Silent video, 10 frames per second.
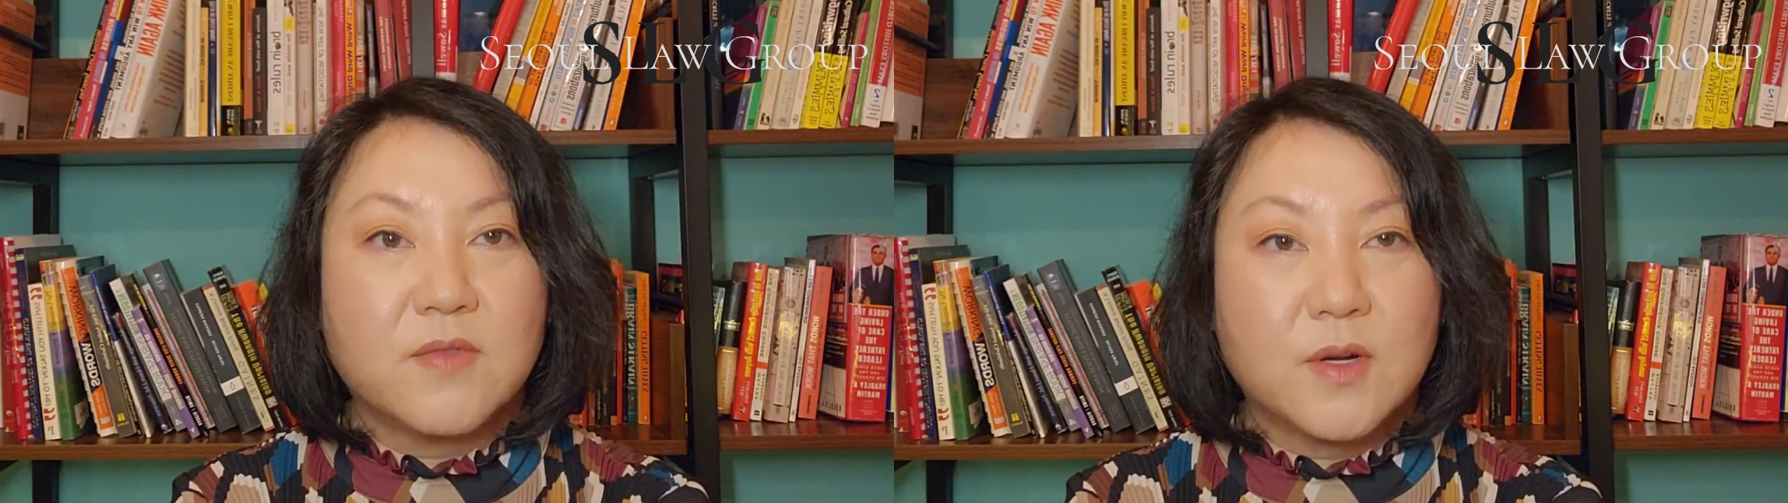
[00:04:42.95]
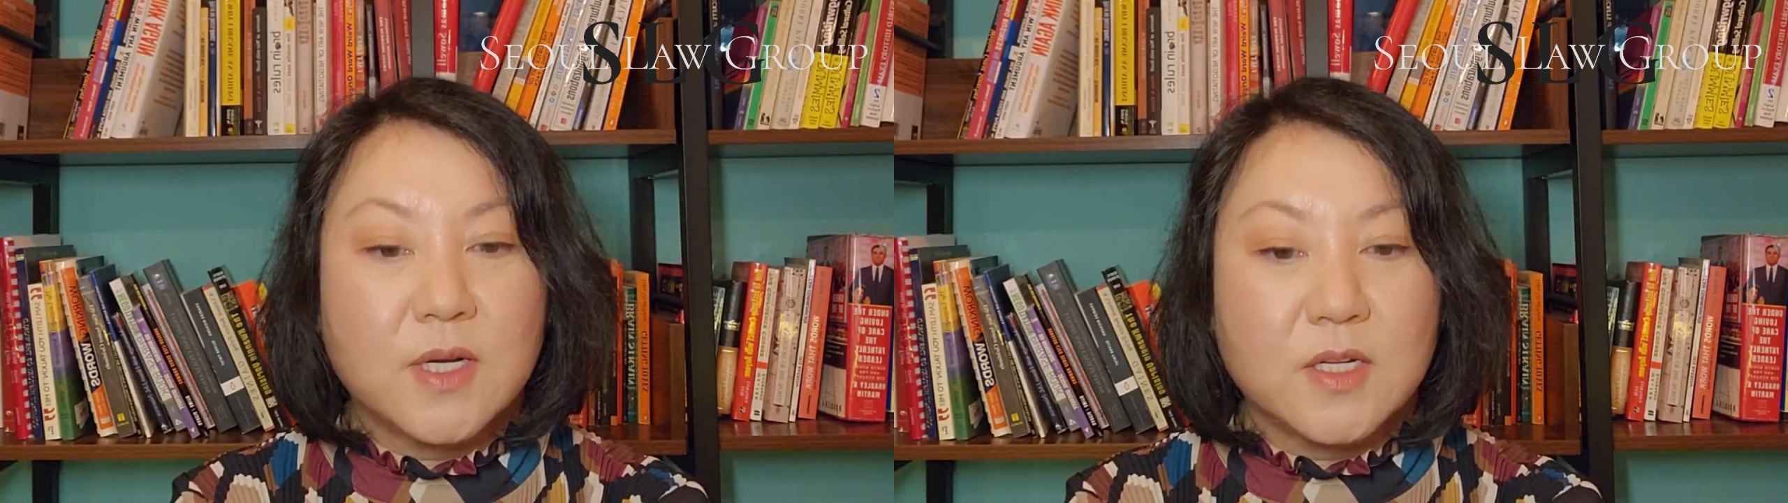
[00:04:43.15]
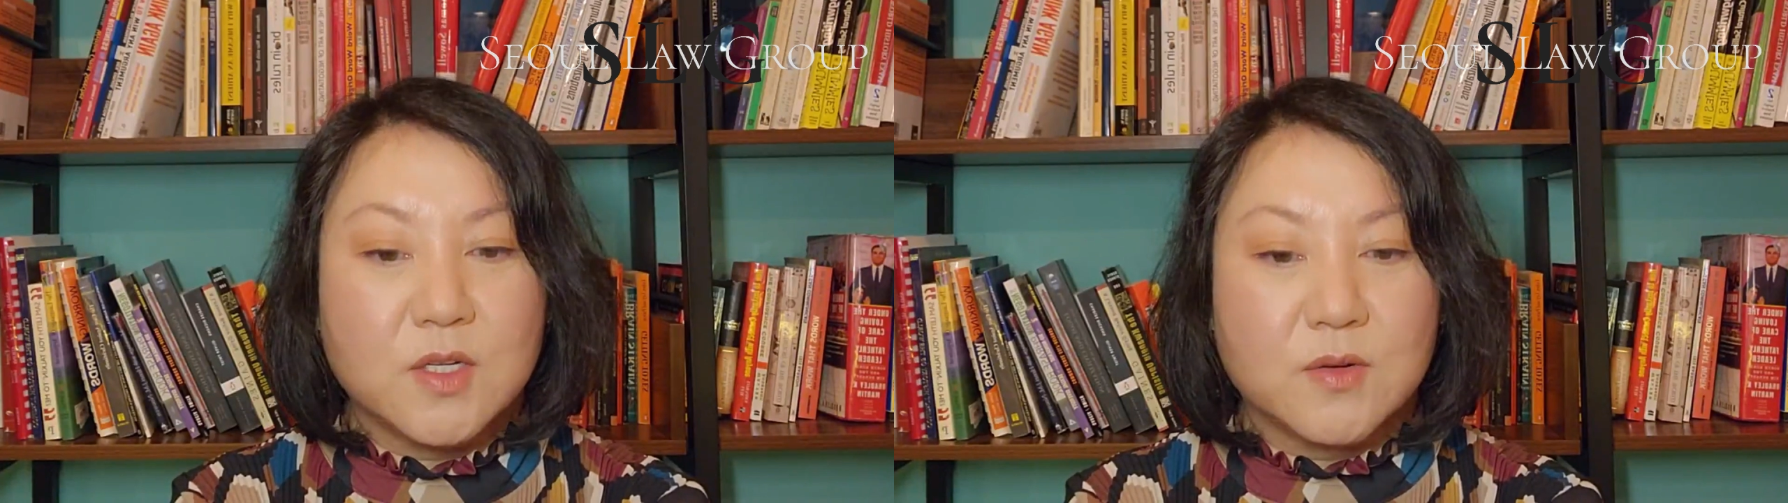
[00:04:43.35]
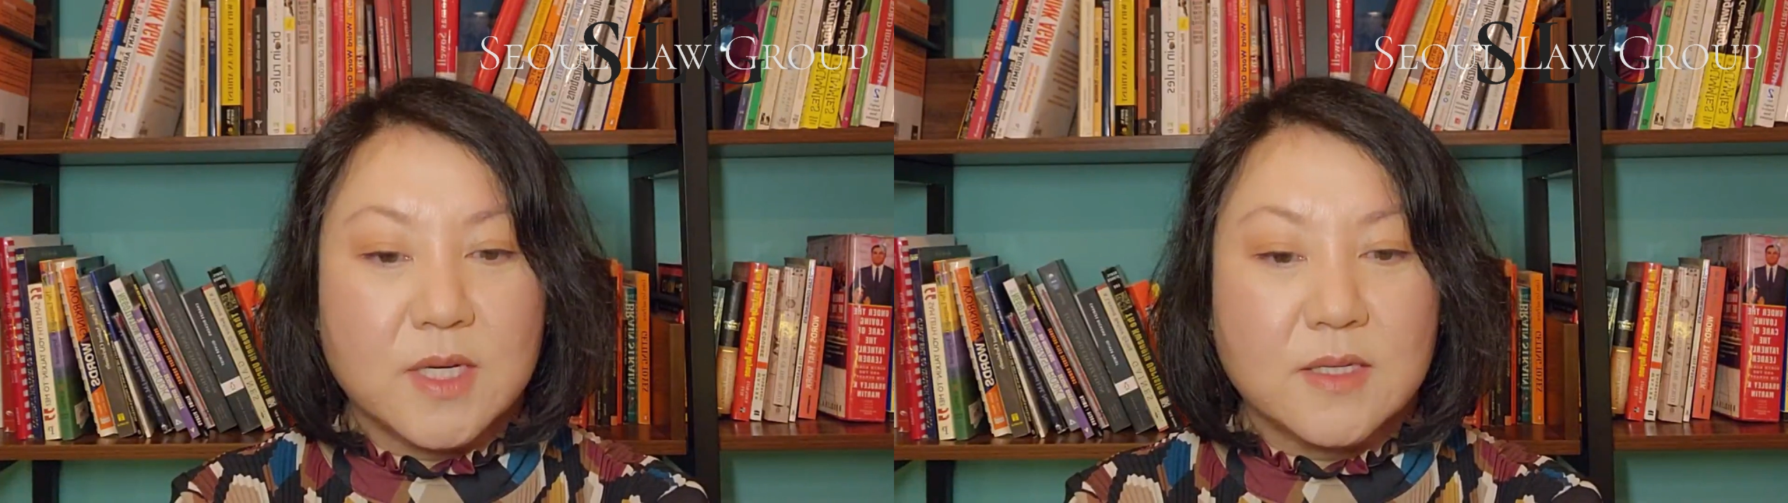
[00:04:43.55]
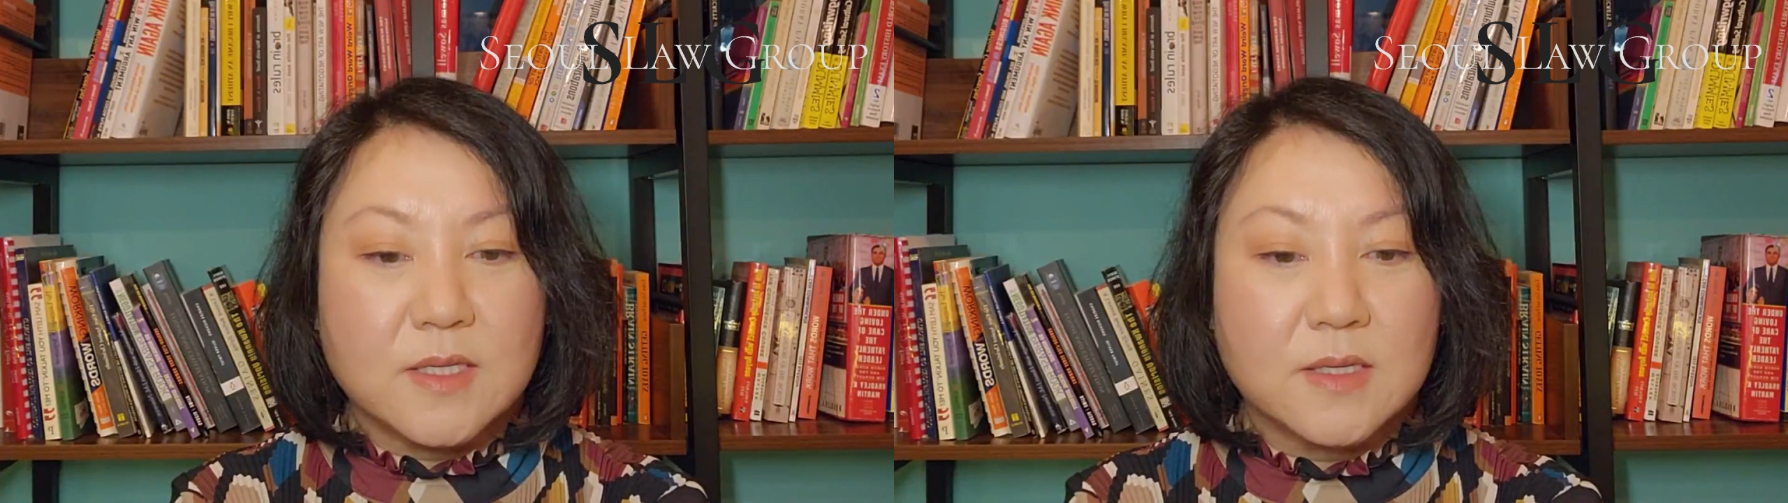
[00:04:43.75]
of their
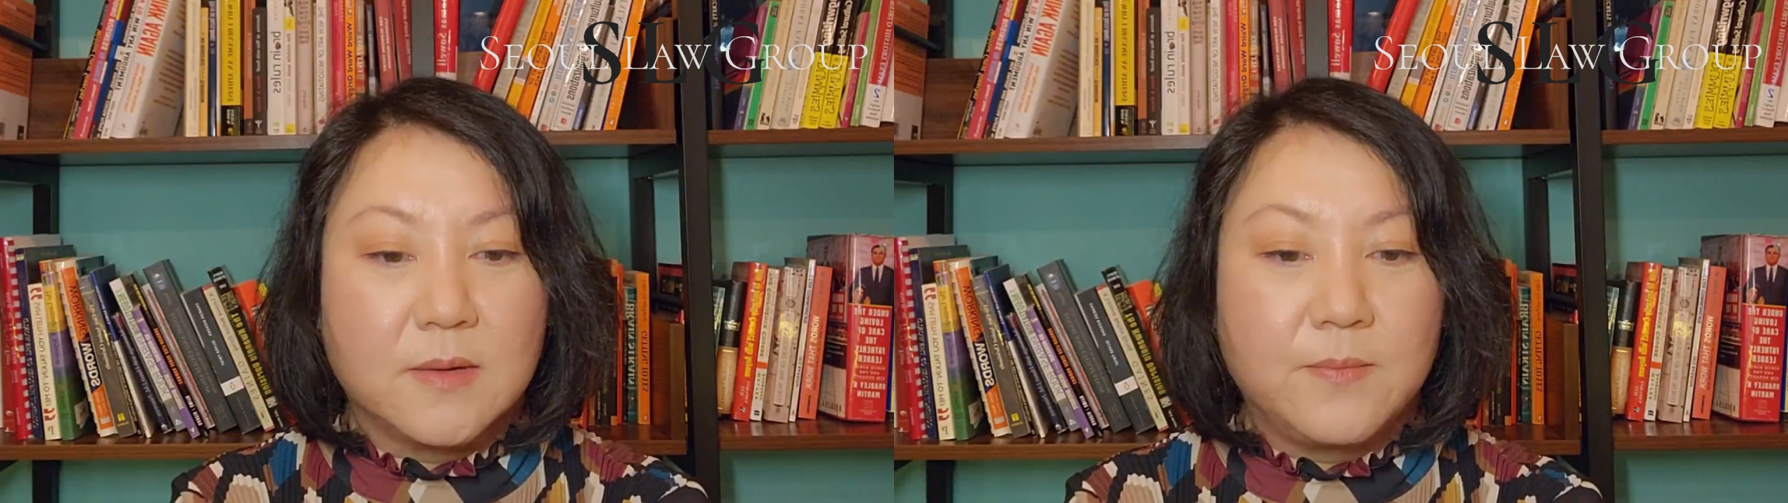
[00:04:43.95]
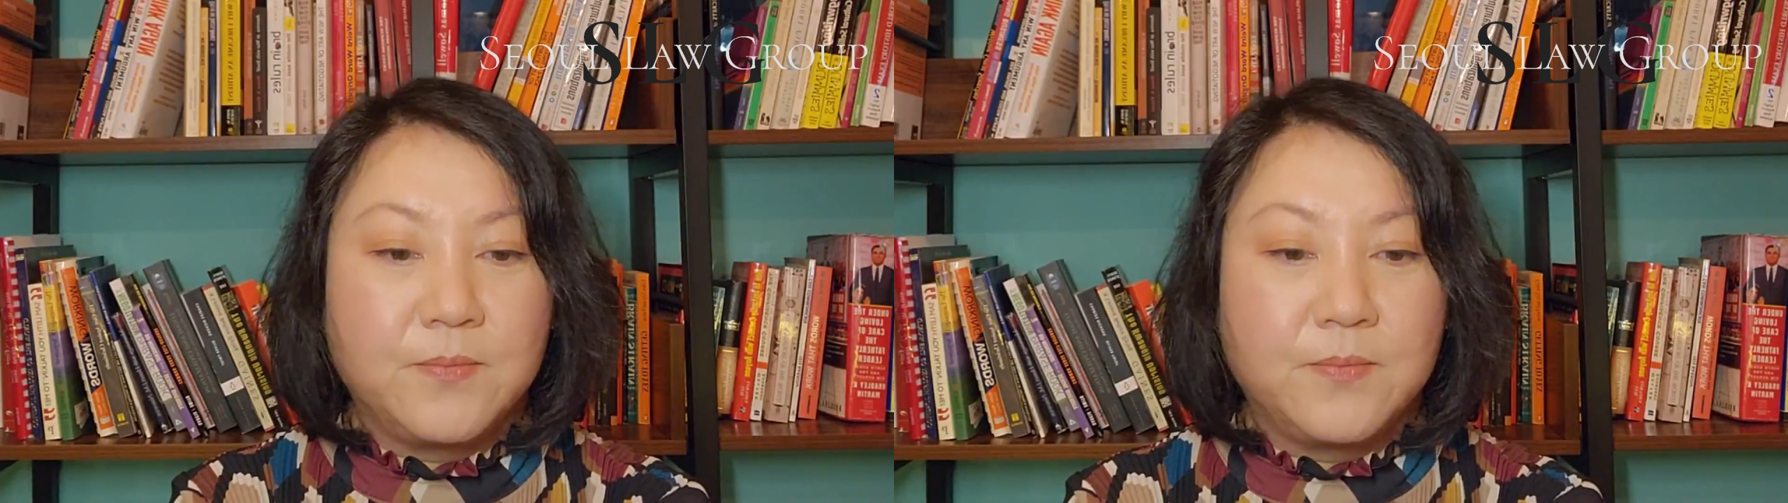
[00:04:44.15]
injuries.